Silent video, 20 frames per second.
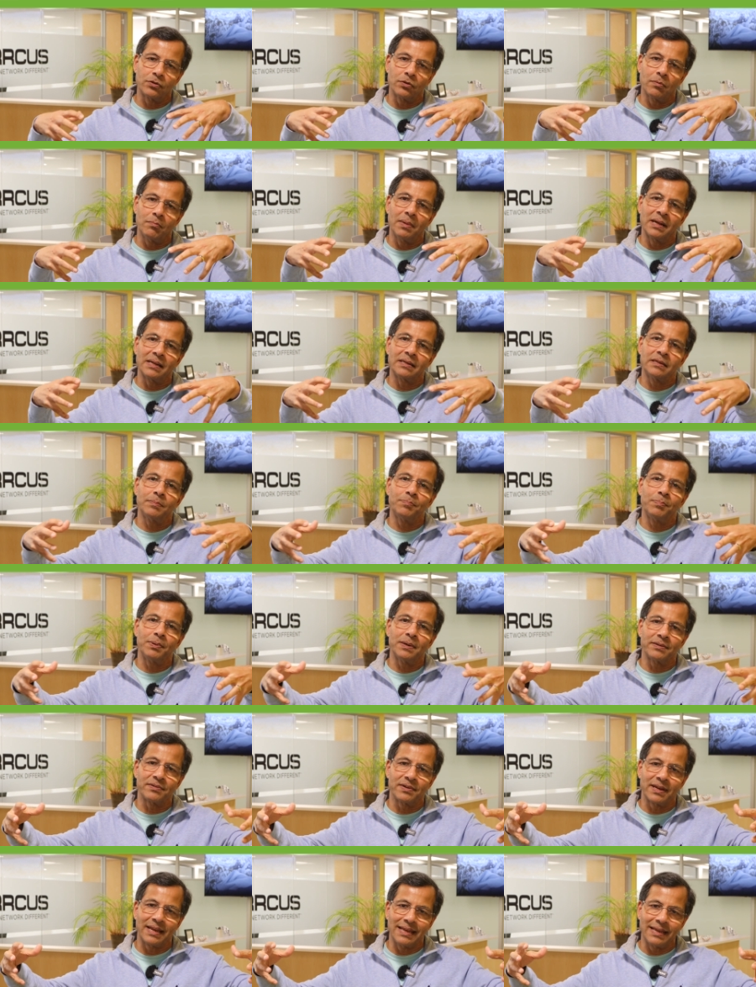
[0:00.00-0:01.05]
to
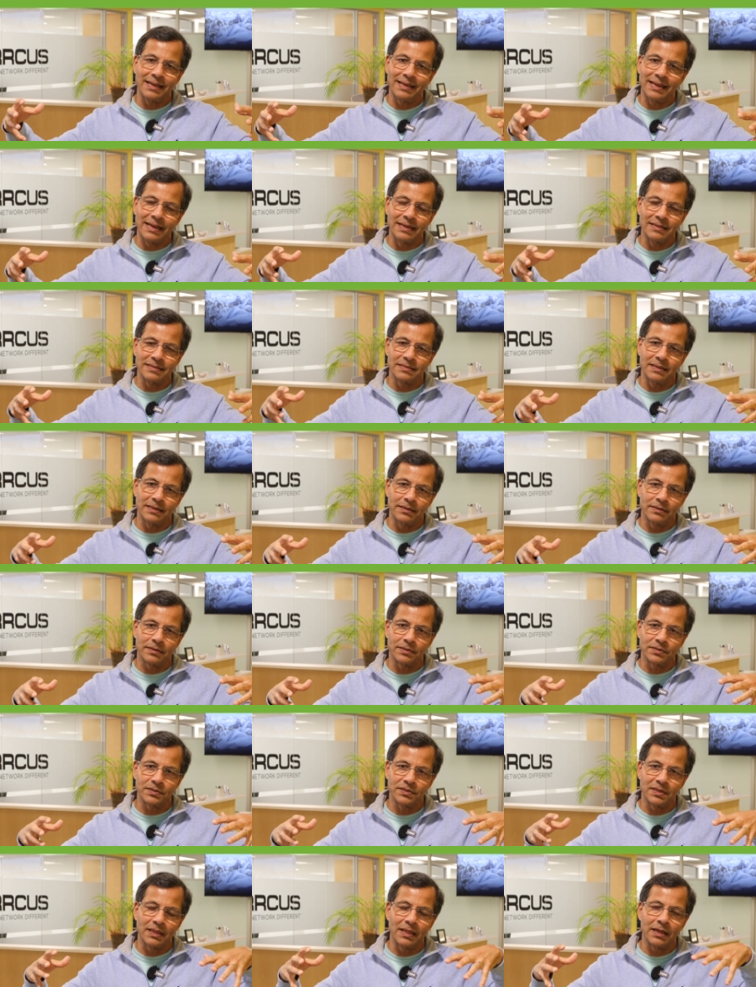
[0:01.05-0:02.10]
multiple training data
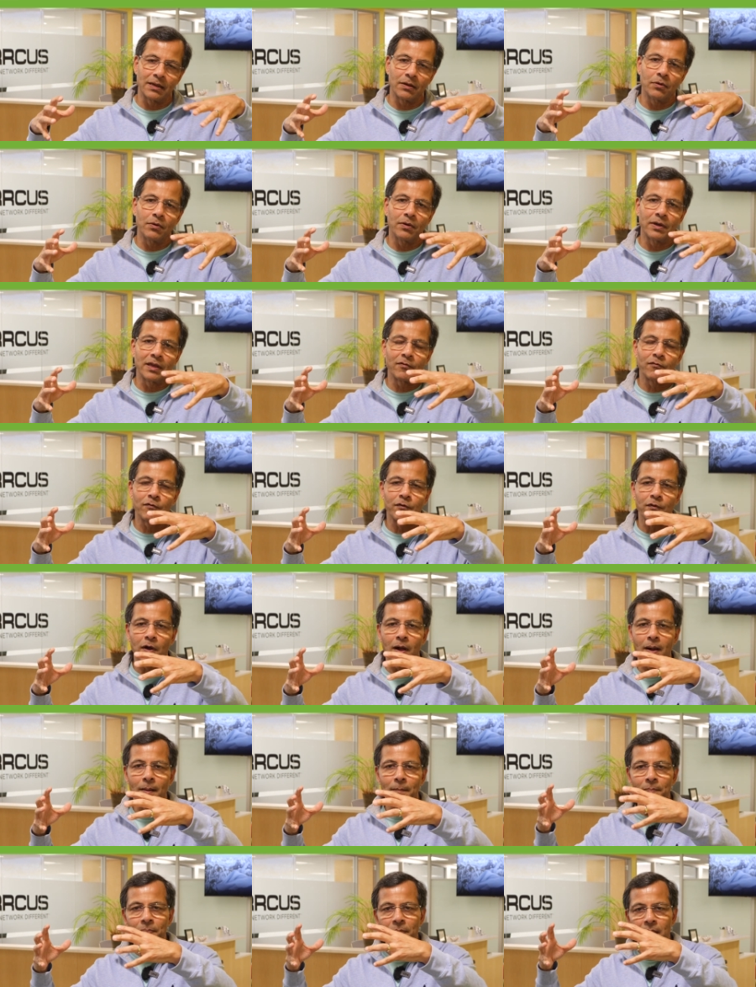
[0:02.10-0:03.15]
centers, and then going
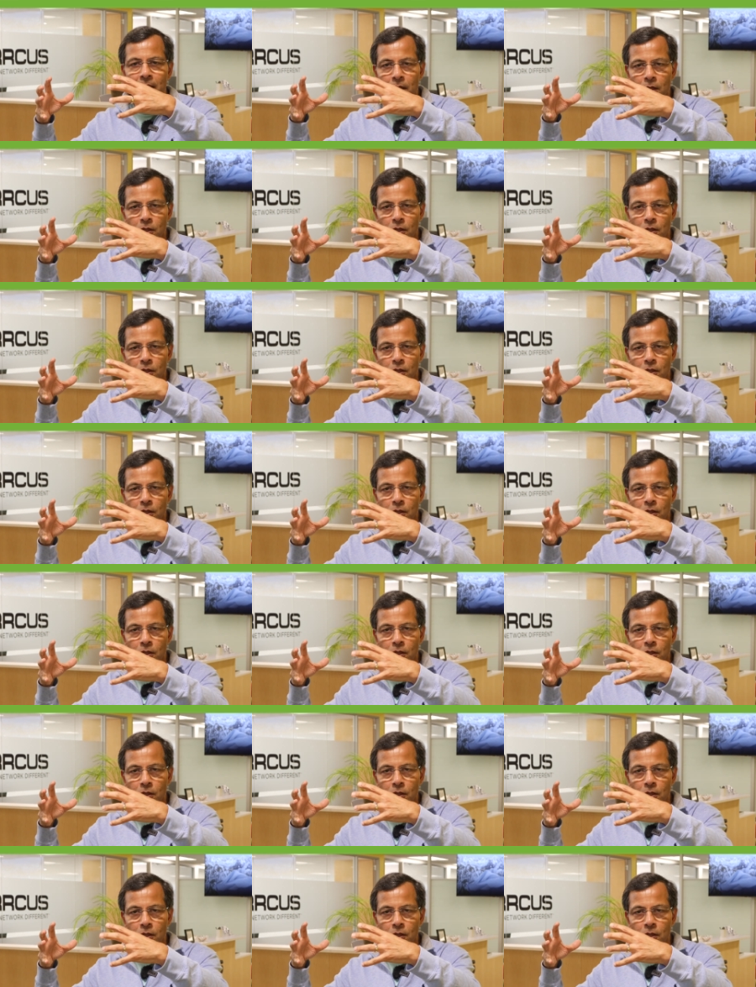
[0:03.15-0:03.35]
from